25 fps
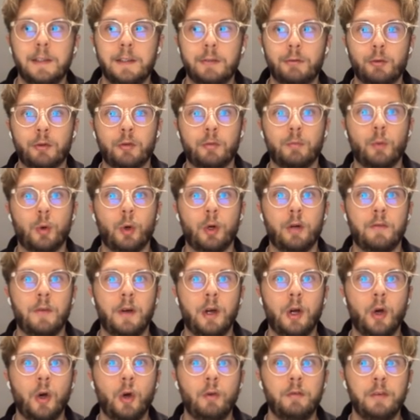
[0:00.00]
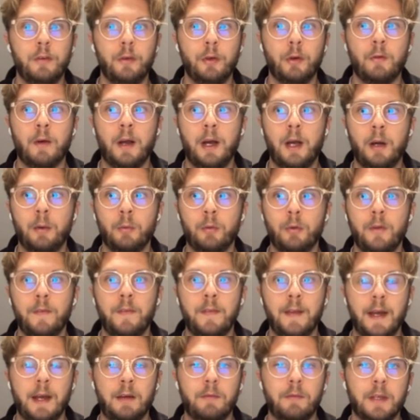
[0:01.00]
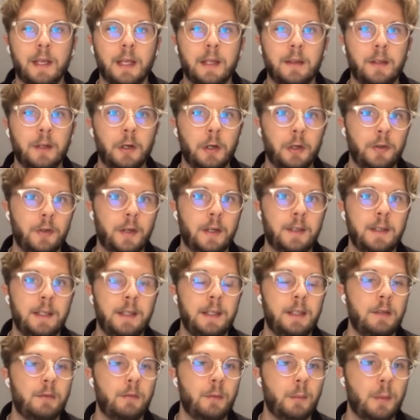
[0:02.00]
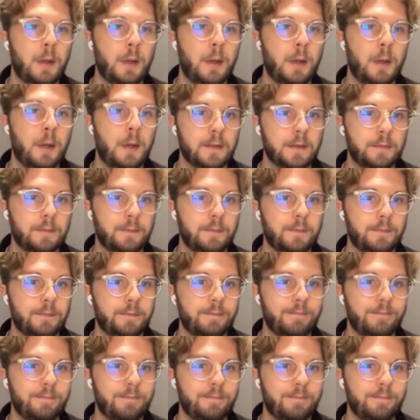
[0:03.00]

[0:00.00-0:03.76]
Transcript: This was more of an overview of how to navigate the conduct interview place.